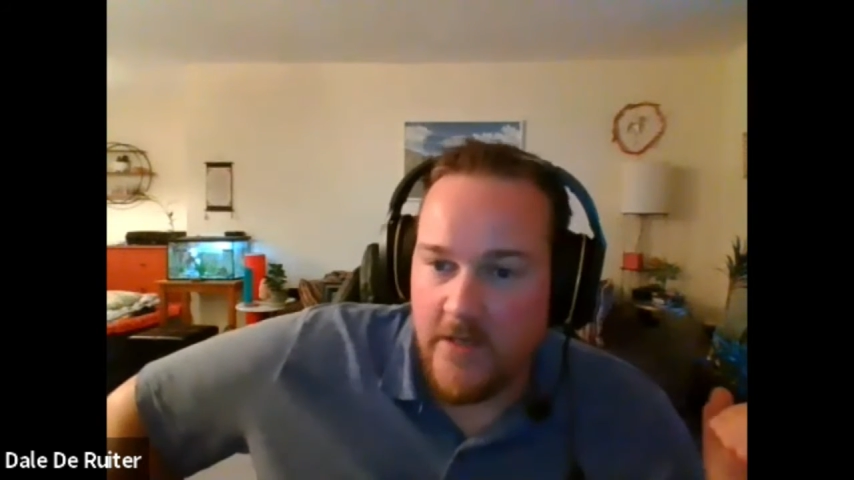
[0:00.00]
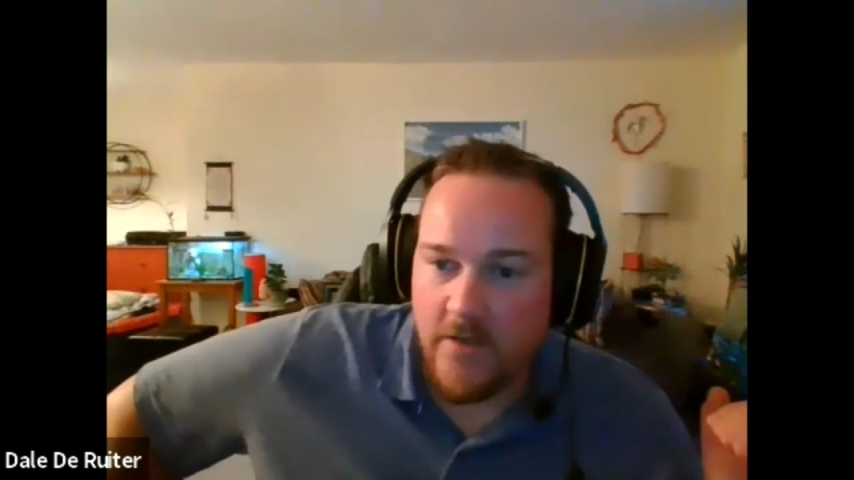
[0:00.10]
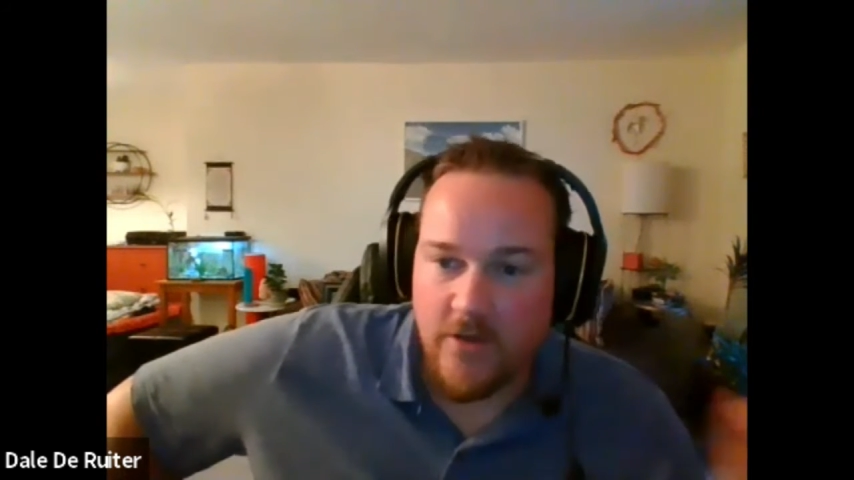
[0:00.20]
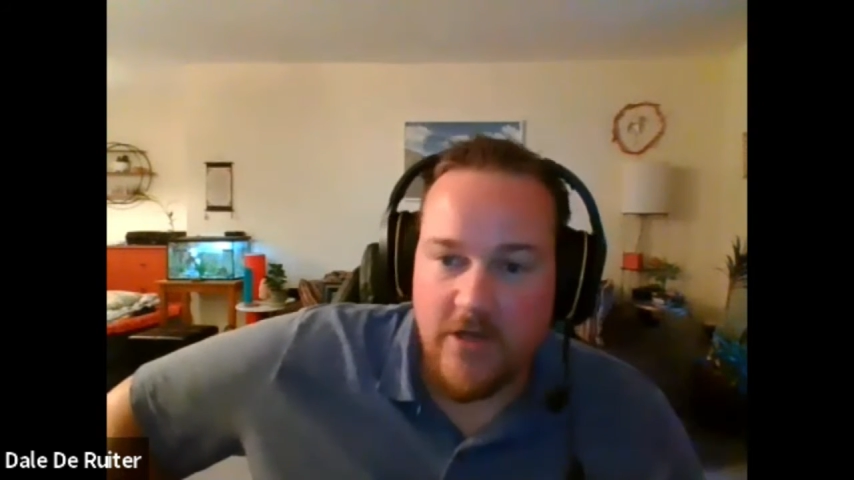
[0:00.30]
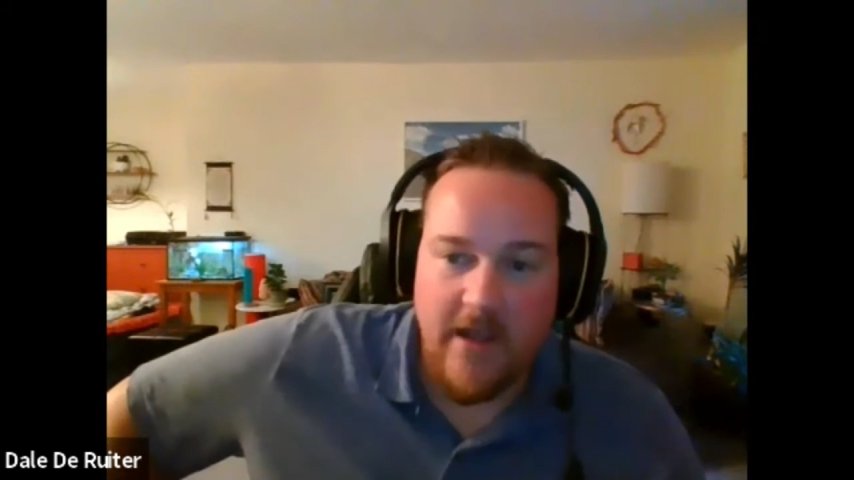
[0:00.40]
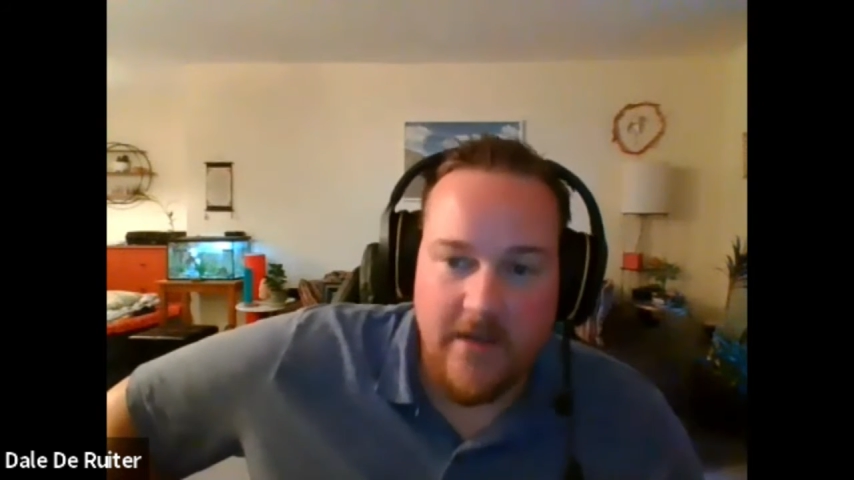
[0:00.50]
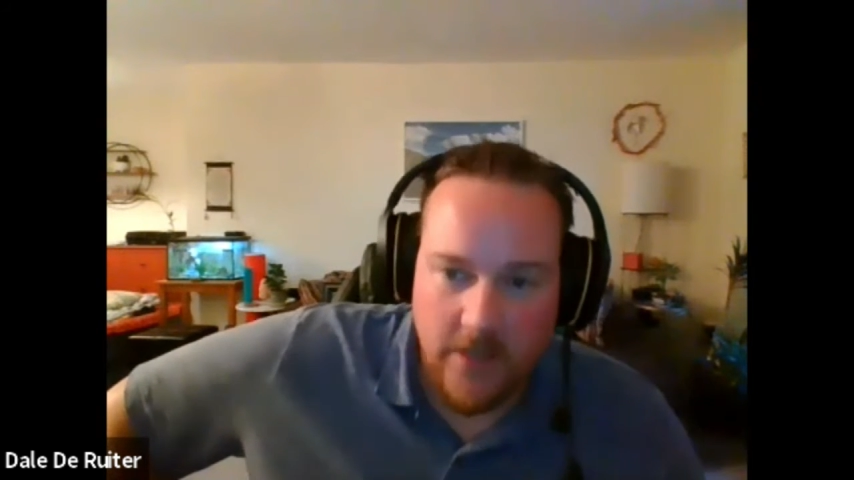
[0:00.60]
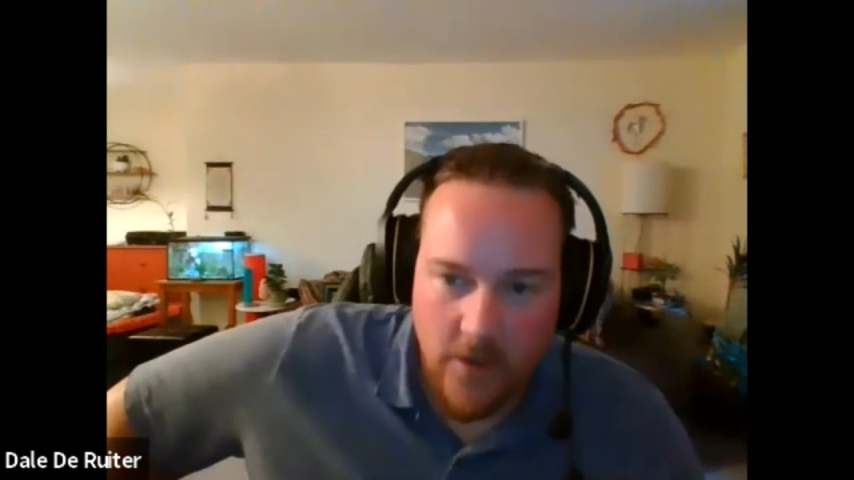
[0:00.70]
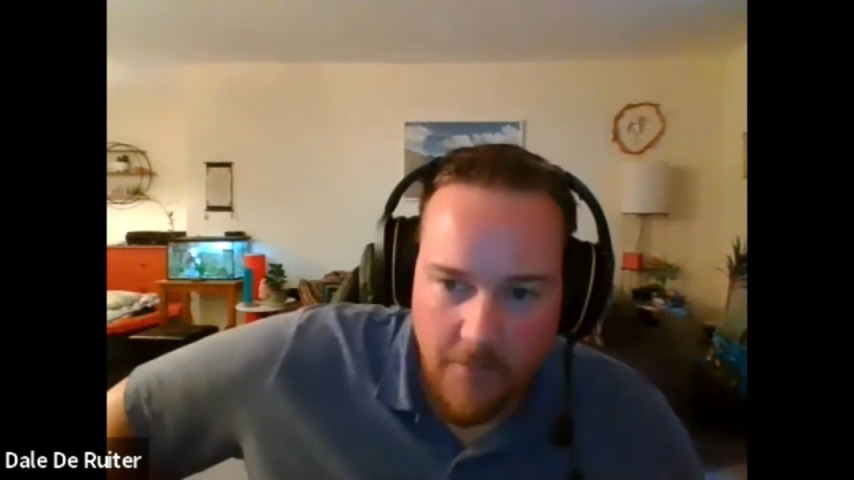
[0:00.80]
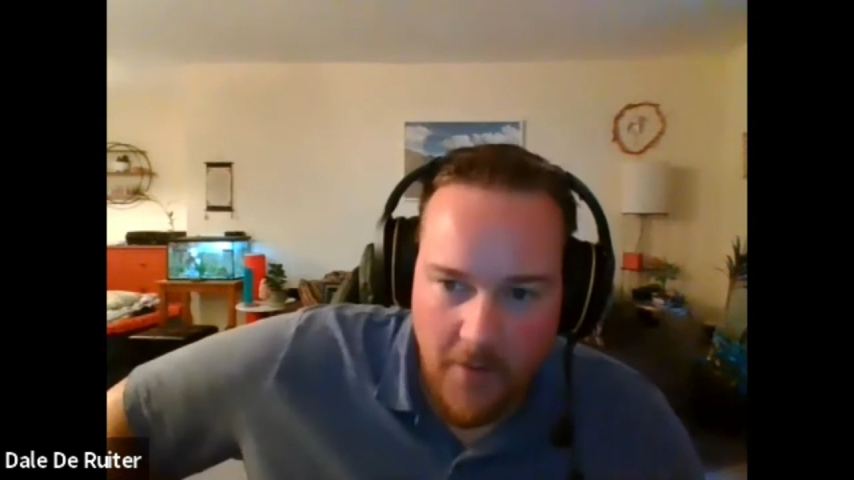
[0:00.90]
they're tagging
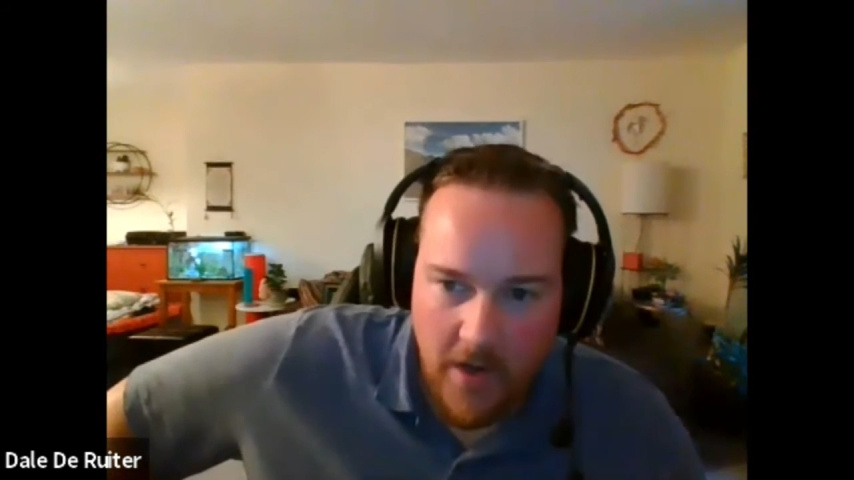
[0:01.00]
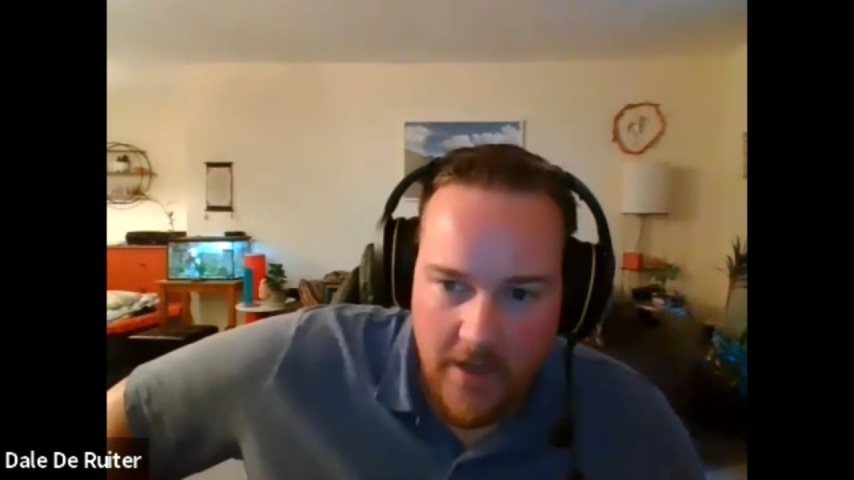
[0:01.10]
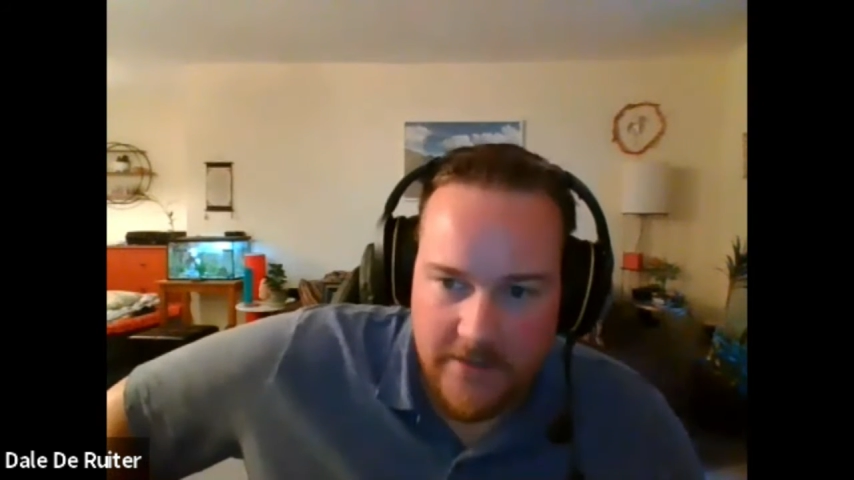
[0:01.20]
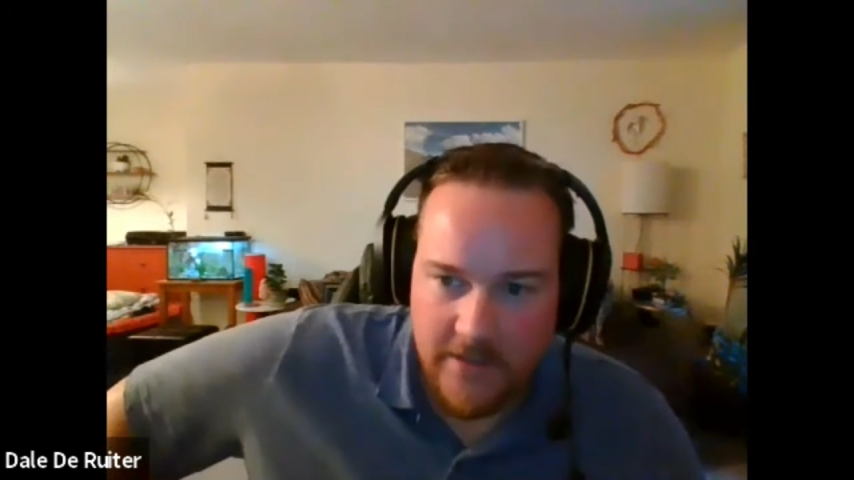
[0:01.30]
your boss,